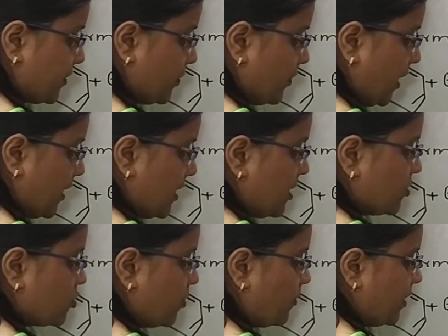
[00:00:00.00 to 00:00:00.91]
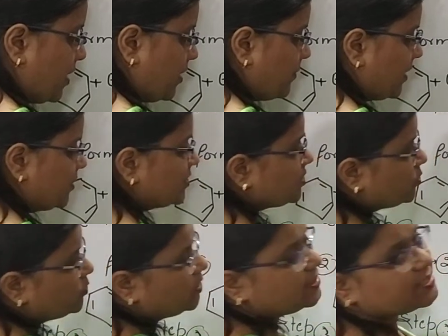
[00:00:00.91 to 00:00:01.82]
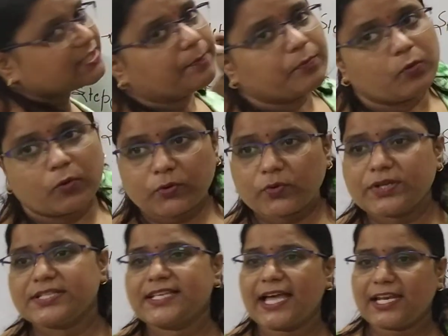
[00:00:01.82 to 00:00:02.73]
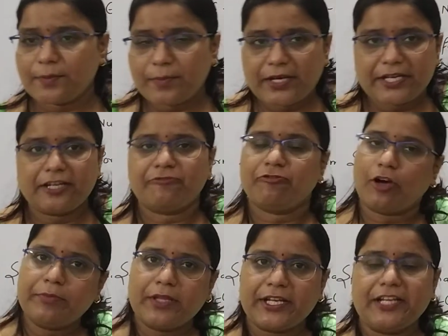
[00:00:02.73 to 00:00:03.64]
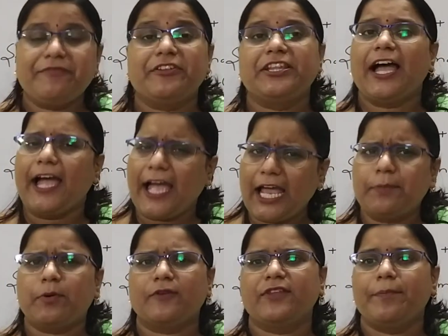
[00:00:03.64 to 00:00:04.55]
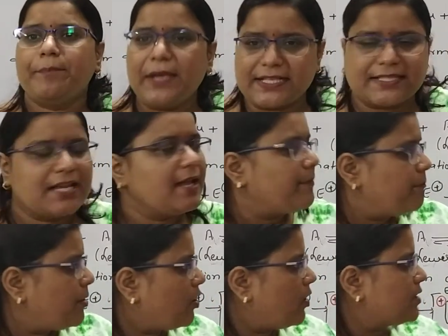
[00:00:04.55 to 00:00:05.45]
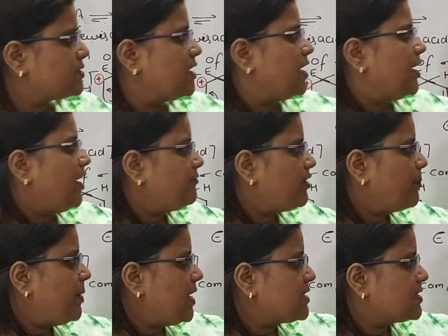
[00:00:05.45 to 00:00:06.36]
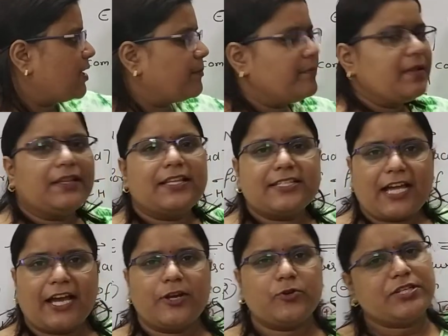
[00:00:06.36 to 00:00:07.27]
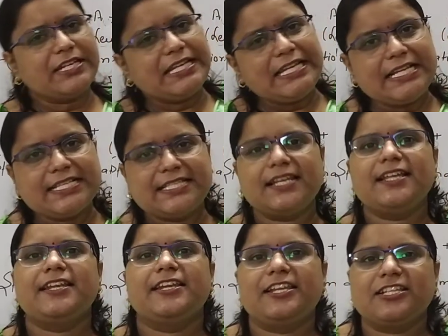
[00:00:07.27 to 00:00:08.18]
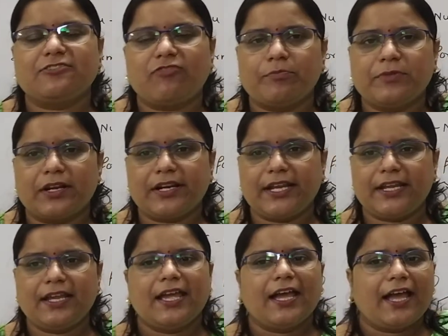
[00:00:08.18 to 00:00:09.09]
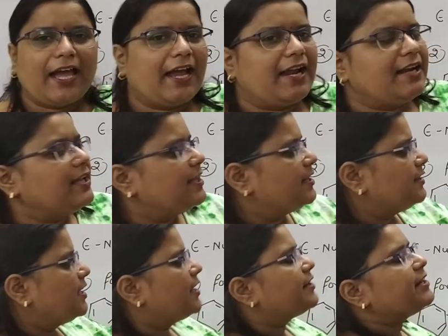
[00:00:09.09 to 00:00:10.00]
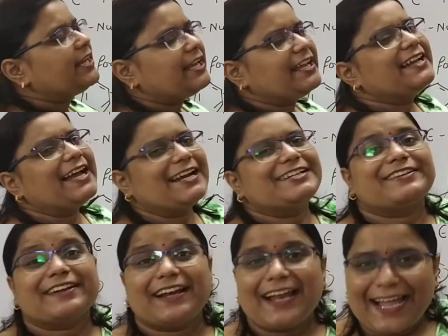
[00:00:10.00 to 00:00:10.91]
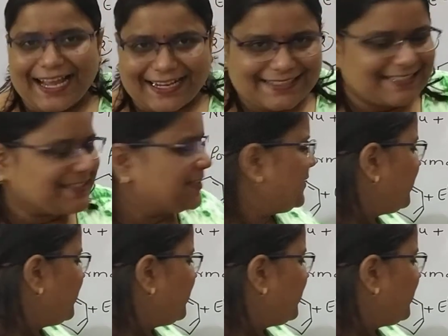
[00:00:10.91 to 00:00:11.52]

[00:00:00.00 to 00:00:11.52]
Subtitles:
Okay, so here, my dear students, the proton is eliminated from the ring with the help of the base, because if the base come, this hydrogen easily released from the ring and the ring get relaxed.